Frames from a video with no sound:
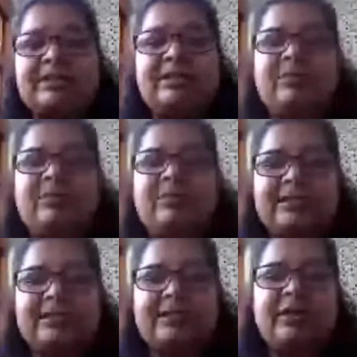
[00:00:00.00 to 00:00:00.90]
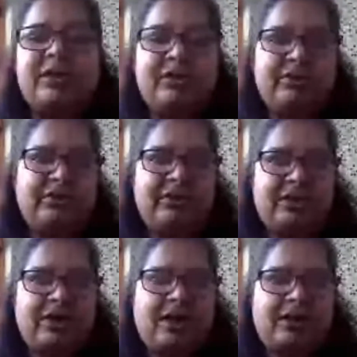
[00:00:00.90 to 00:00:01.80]
in stimulating
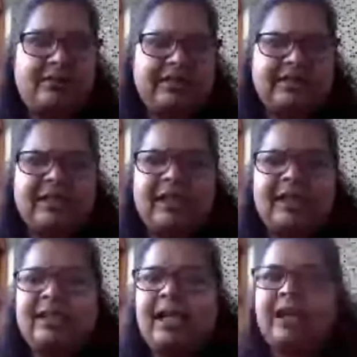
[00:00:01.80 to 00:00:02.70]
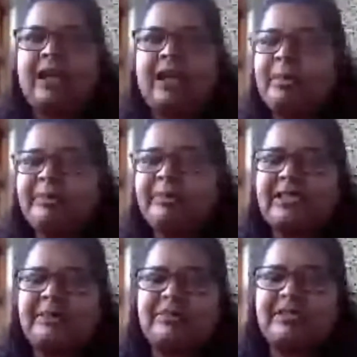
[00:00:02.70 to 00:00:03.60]
rural economies. Now, a common
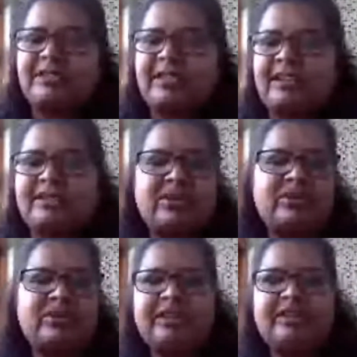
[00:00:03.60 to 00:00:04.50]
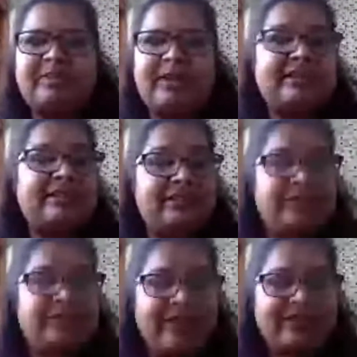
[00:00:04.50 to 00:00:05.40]
perception is that a social enterprise is
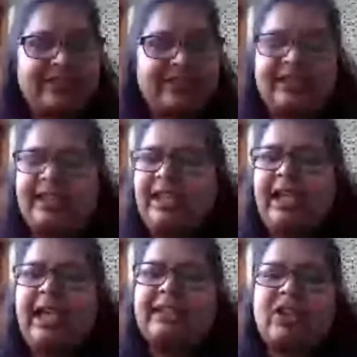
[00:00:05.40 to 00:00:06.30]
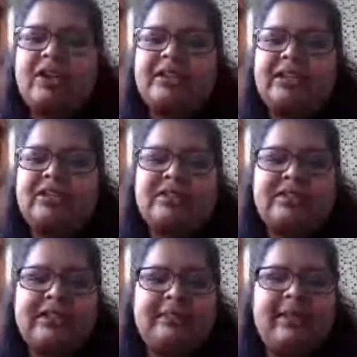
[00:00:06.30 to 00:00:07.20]
a charity and not
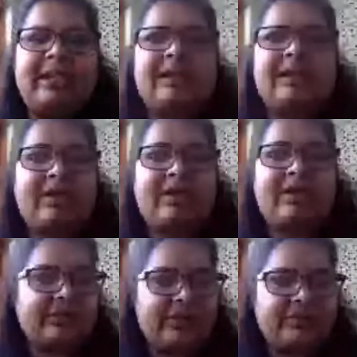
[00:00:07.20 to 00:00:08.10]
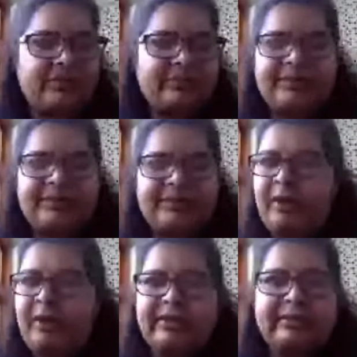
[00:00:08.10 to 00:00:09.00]
interested in making profit or growth.
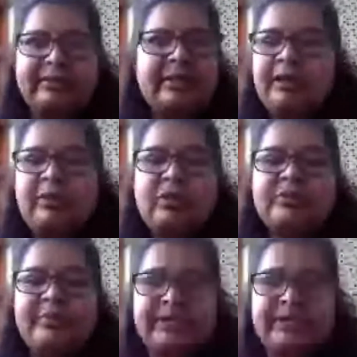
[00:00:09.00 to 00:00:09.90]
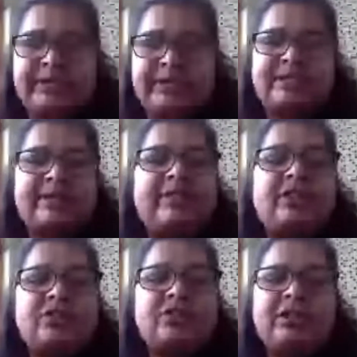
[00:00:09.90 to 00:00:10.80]
However, most businesses, if
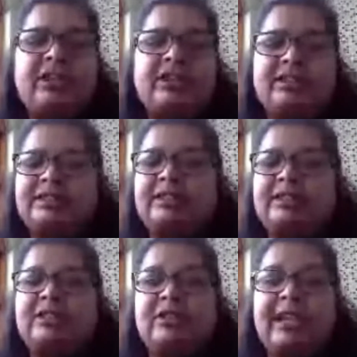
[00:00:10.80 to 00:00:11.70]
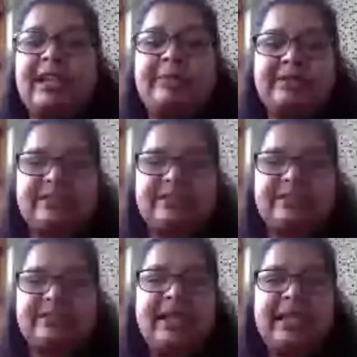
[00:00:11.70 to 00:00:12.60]
they truly consider the
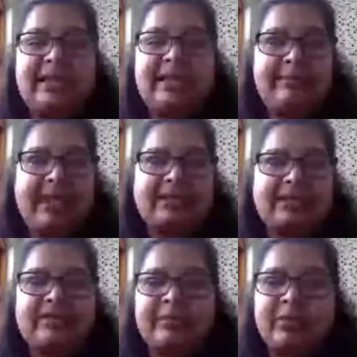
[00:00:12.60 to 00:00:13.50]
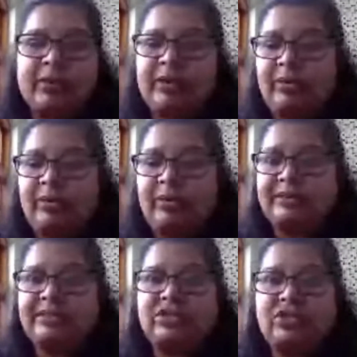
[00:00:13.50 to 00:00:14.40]
collaborative impact of employee
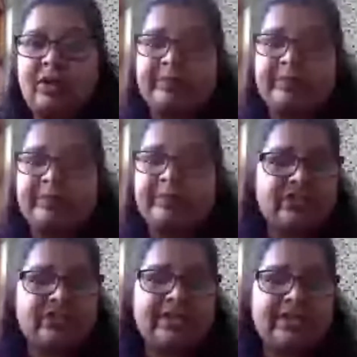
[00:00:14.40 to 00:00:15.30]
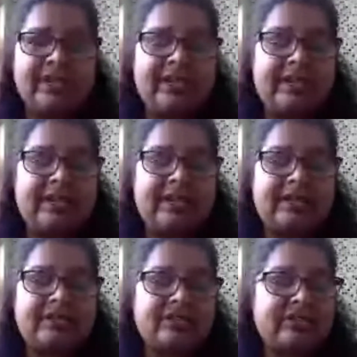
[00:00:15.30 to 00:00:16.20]
wellness, job creation
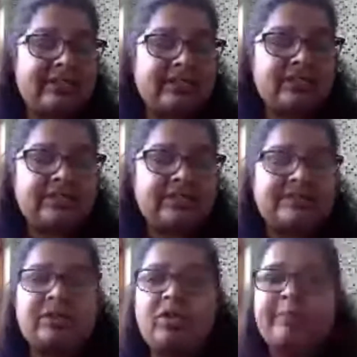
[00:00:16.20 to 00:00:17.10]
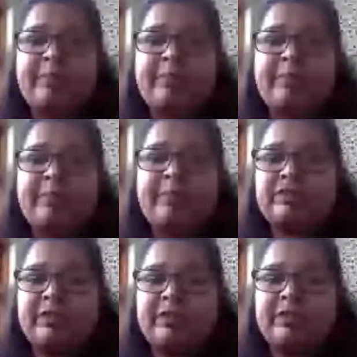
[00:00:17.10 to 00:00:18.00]
initiatives, and corporate social
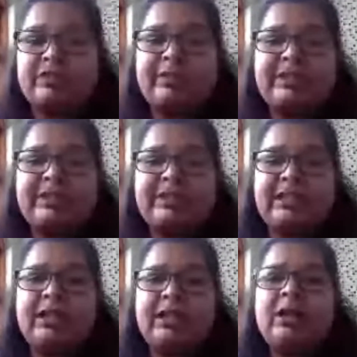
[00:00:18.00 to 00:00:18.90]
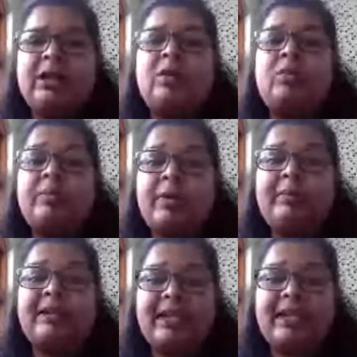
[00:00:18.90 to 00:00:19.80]
responsibility will
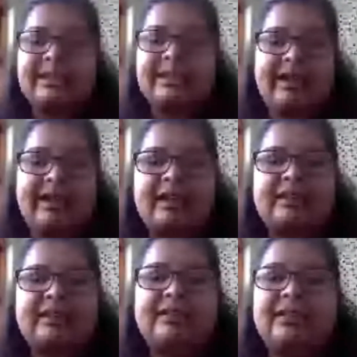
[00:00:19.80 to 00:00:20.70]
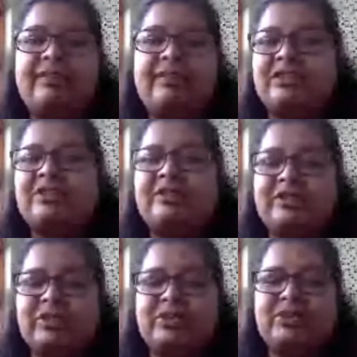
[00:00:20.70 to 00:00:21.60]
probably classify under the
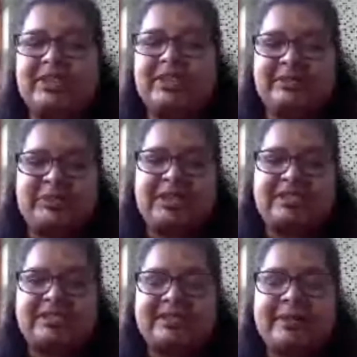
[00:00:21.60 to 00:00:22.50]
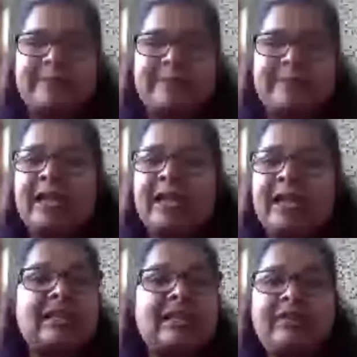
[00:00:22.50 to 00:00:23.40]
definition of social enterprises.
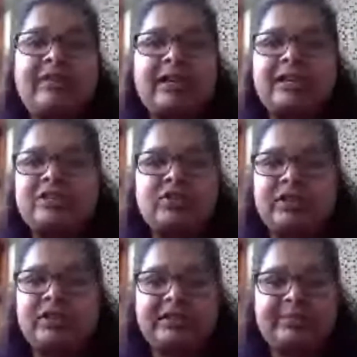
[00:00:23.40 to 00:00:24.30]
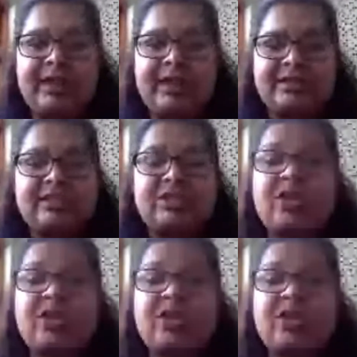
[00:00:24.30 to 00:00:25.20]
In South Africa, a social
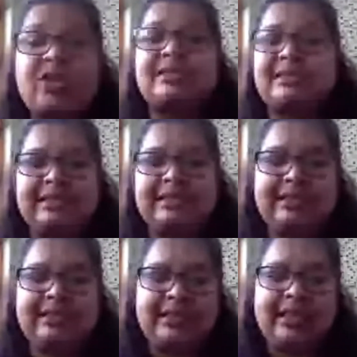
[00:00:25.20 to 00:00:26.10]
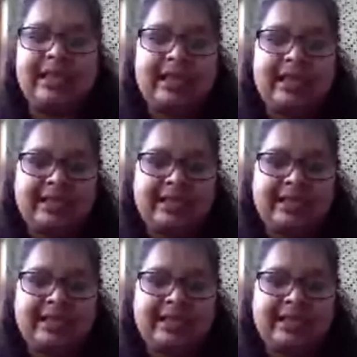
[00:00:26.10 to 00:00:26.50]
enterprise does not exist as a legal